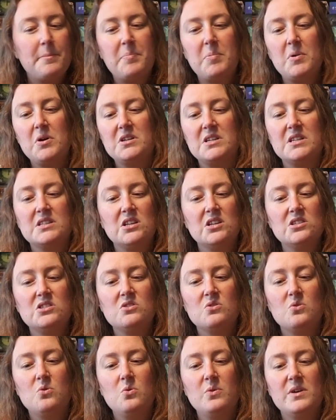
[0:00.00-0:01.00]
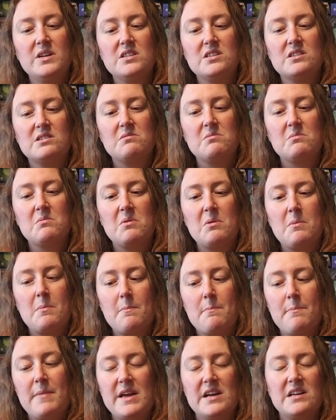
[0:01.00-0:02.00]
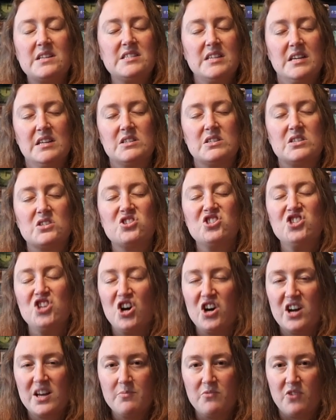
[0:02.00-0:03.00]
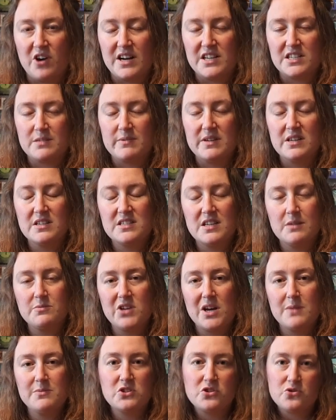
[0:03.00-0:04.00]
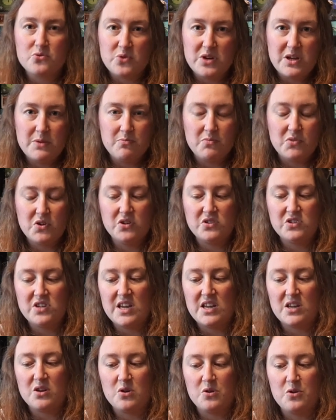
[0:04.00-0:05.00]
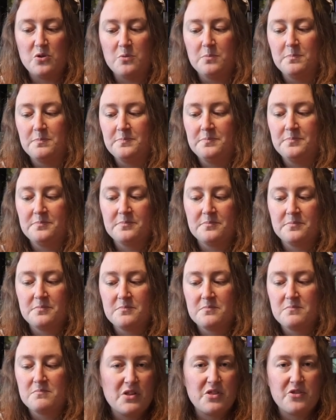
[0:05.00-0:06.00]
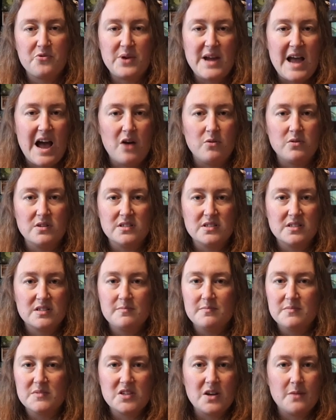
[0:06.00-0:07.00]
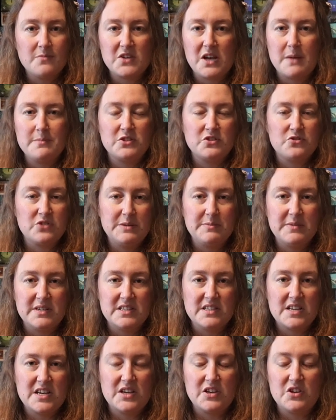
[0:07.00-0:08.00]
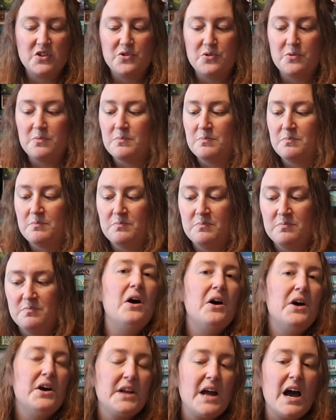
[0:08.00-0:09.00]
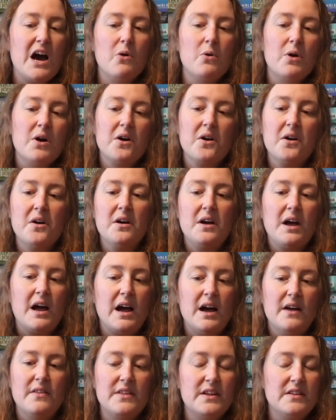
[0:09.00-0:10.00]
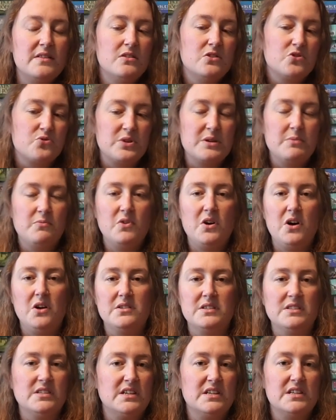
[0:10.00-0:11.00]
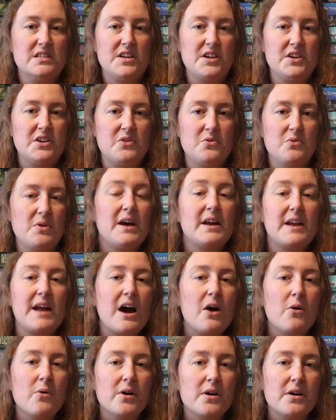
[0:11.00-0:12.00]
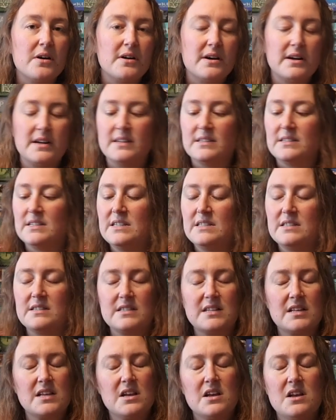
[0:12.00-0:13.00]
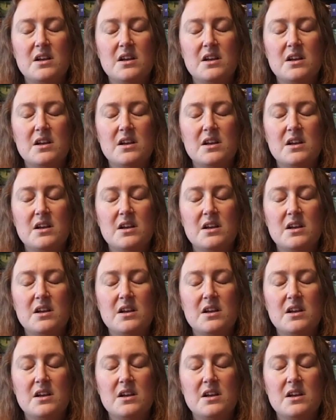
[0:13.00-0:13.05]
but it doesn't always make sense time-wise, because sometimes a dream could take you 3 hours. Sometimes a dream can take you an hour, and then the dream world is going to take you an hour, and it